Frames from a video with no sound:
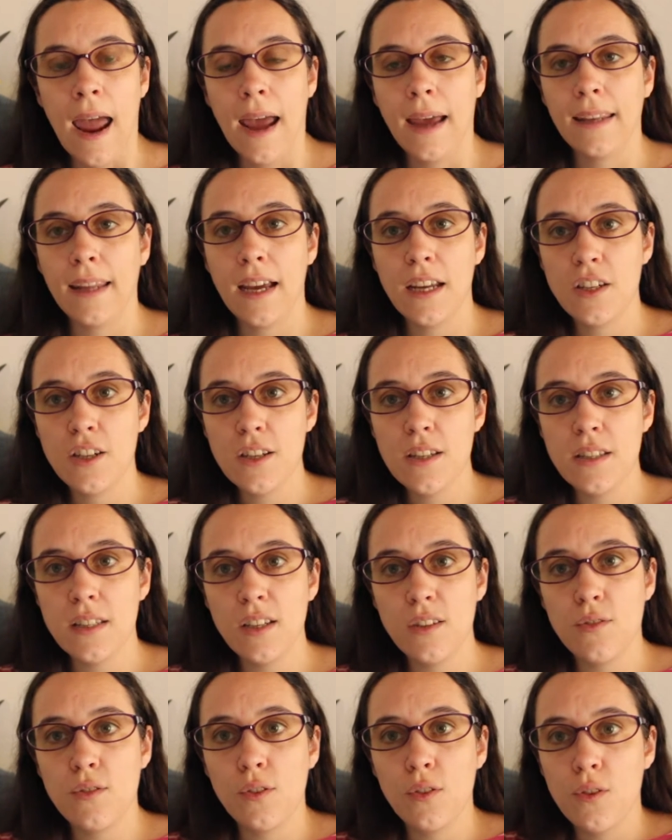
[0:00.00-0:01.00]
and I just
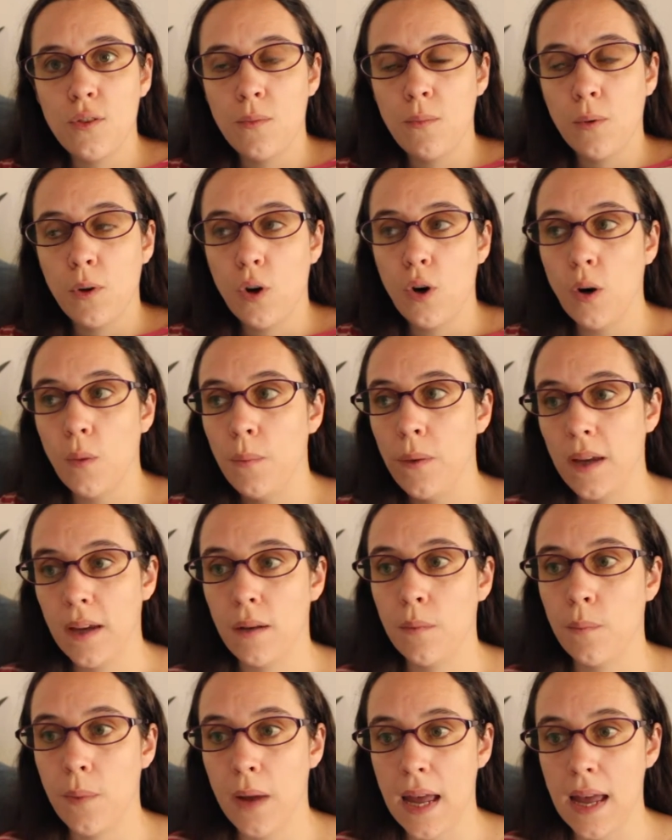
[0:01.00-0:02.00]
need to copy
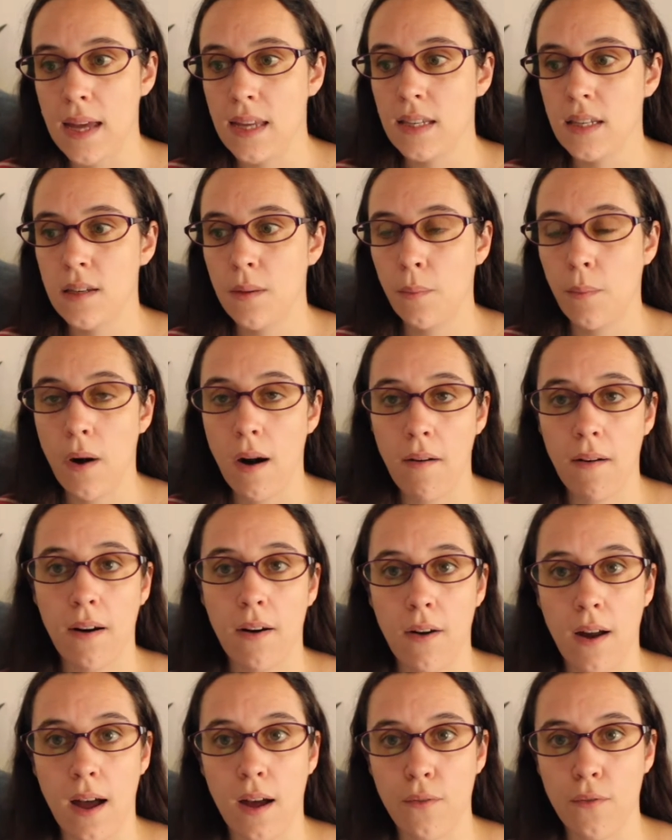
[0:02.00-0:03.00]
and paste
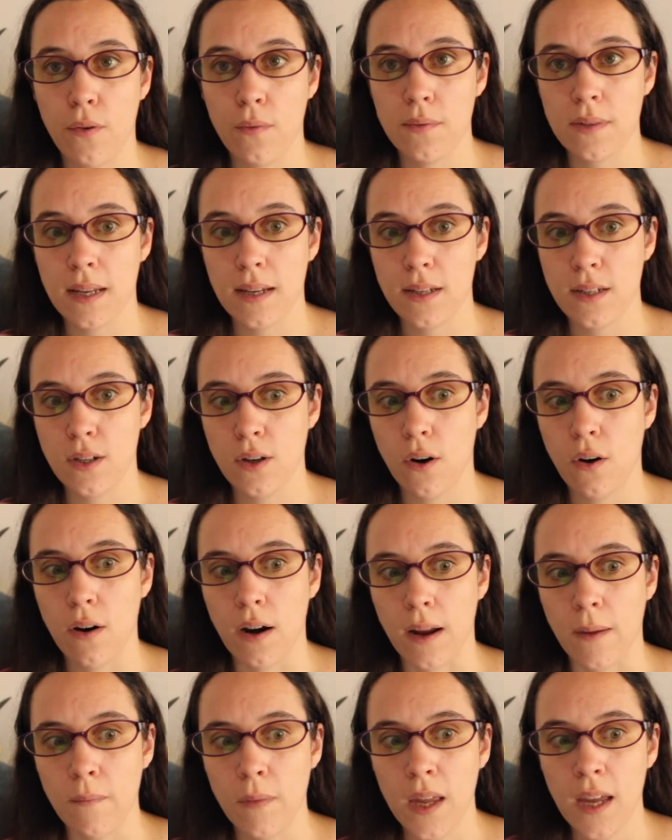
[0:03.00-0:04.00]
paragraph from that
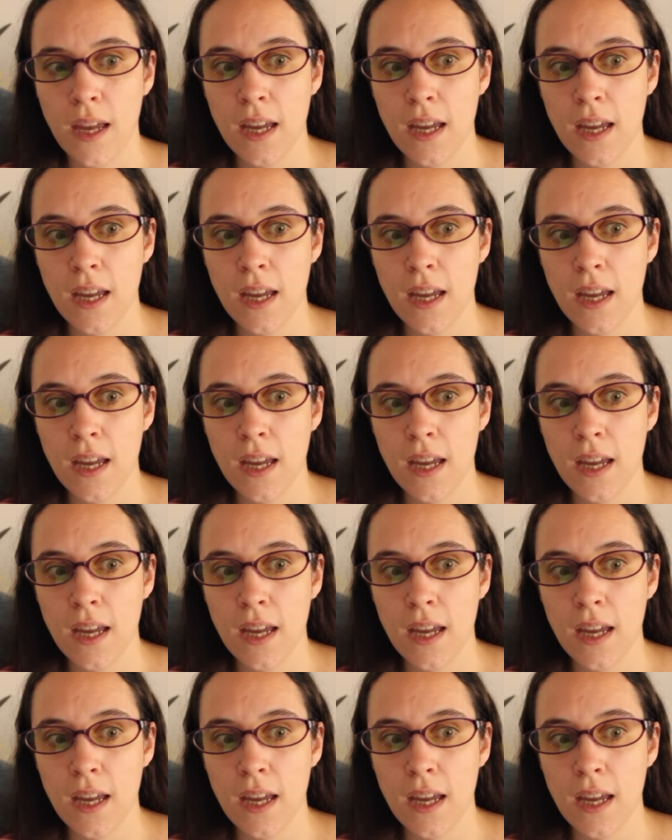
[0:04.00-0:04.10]
story.